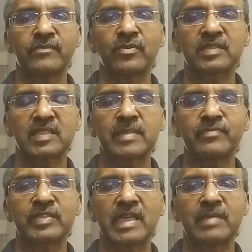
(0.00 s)
fourth
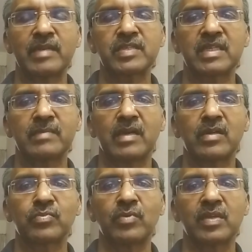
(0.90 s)
tip which I had mentioned
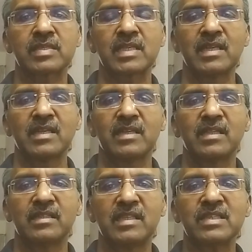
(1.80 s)
about was
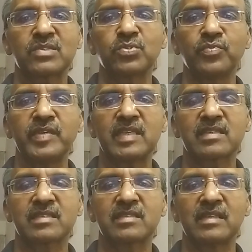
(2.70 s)
these 2
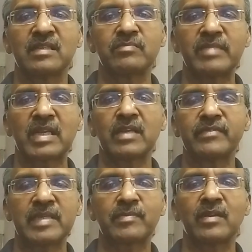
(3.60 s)
weeks till middle
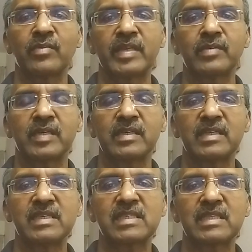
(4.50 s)
of April or whenever
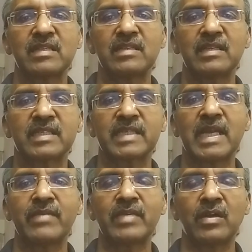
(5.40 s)
is a
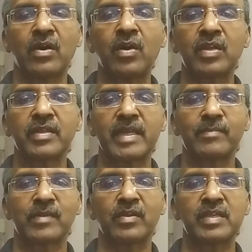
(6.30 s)
time when all your
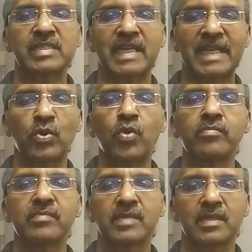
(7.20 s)
employees are at
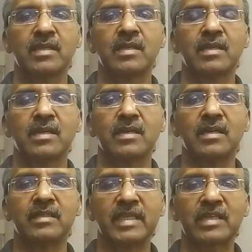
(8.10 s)
home.
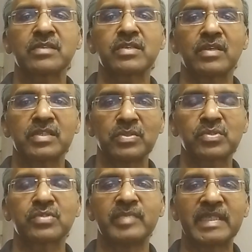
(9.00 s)
They're also not
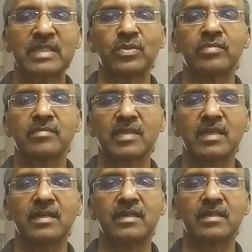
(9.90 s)
used to being at home.
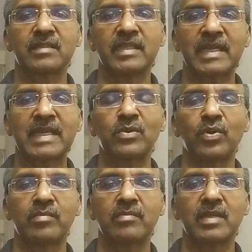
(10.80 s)
They're at
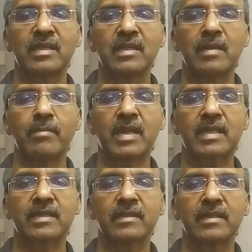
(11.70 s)
home,
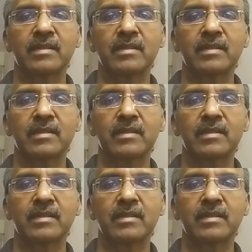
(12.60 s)
but